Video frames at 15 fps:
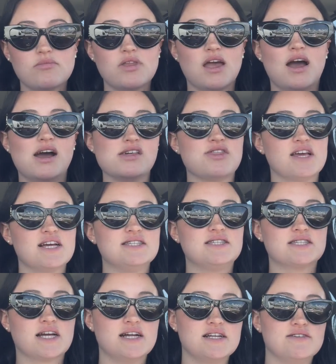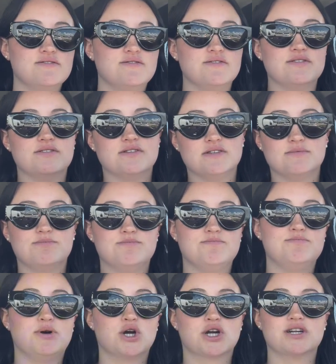I think it's kind of
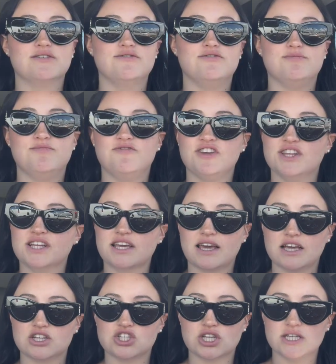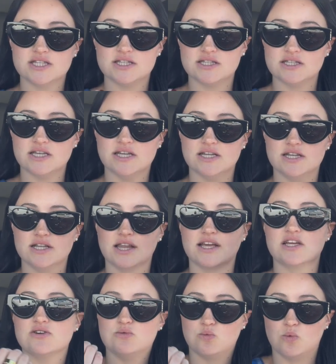part of feeling anxious in like
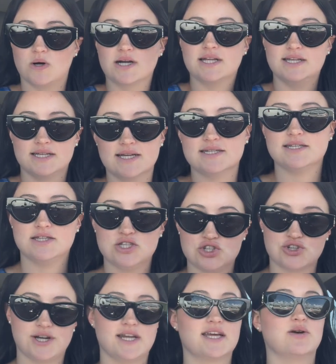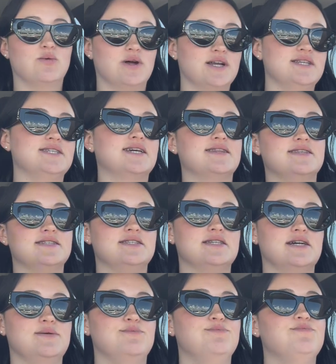wanting to get to this training and wanting to get this
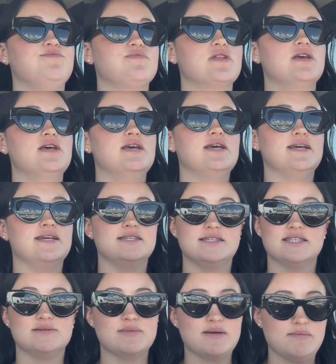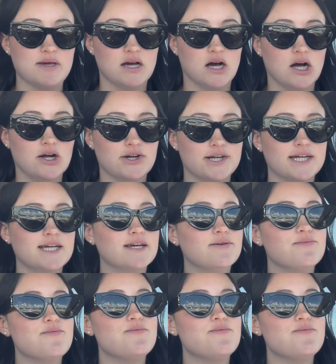done is it's made me hungry.